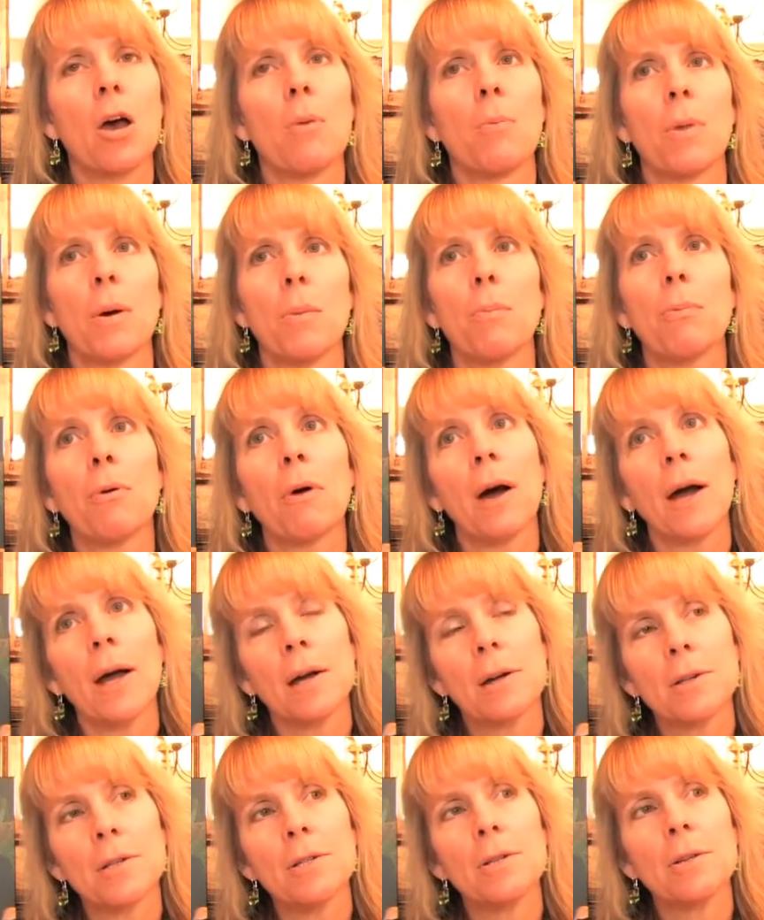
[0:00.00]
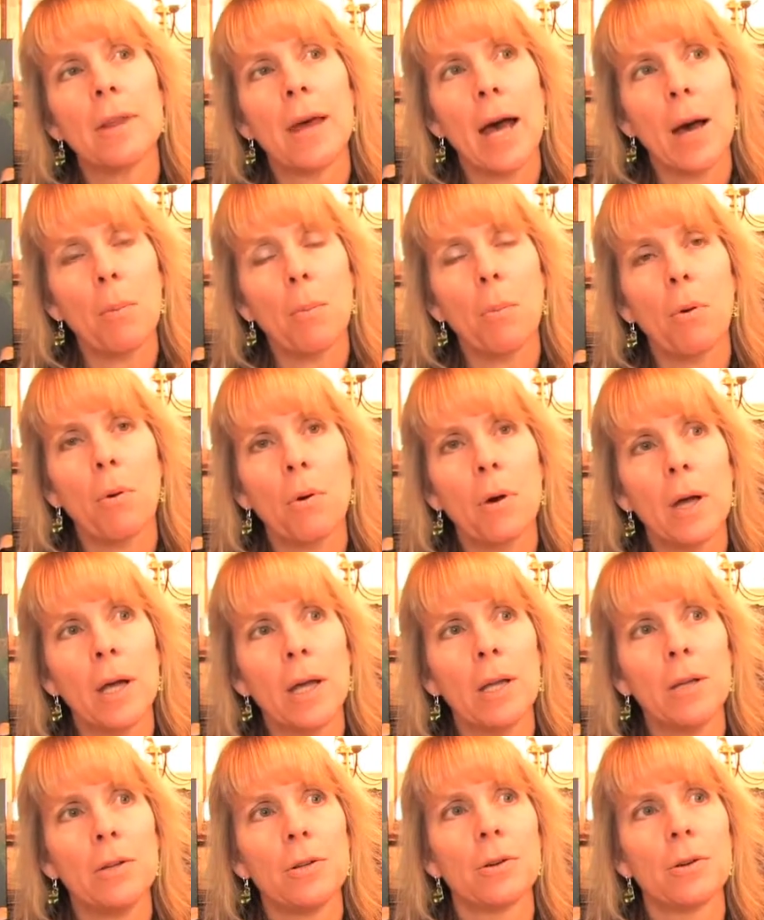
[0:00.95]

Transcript: But prior to that point,